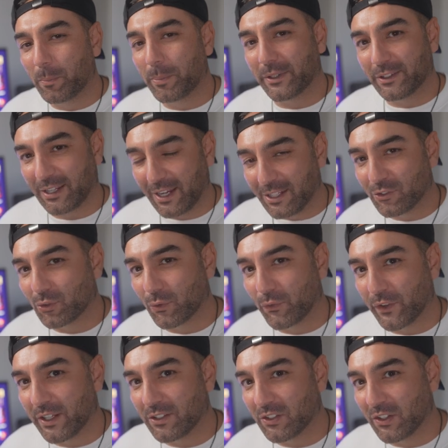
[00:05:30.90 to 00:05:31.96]
potential
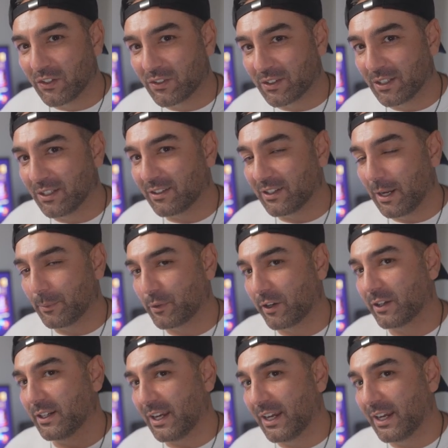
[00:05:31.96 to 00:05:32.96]
features that the Snapdragon